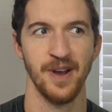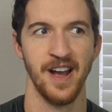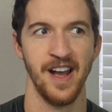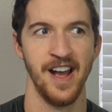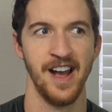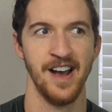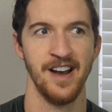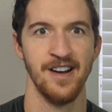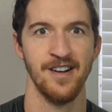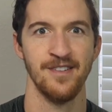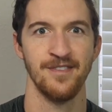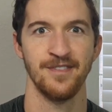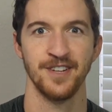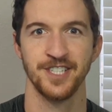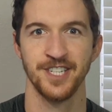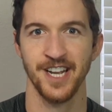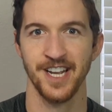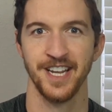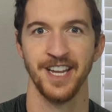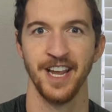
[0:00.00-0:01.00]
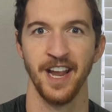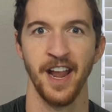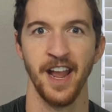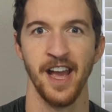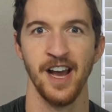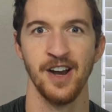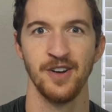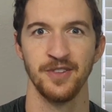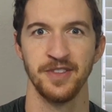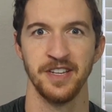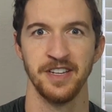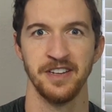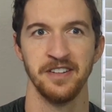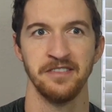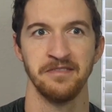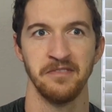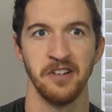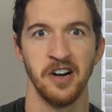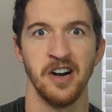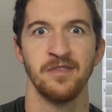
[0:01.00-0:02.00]
have a checking account that
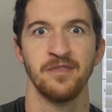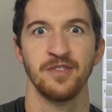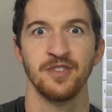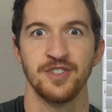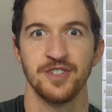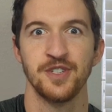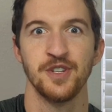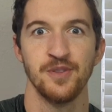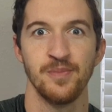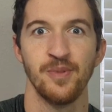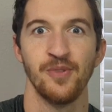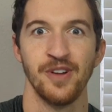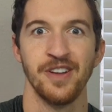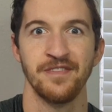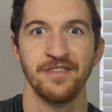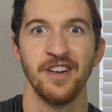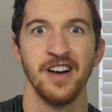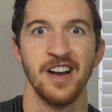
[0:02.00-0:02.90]
offers 2.5%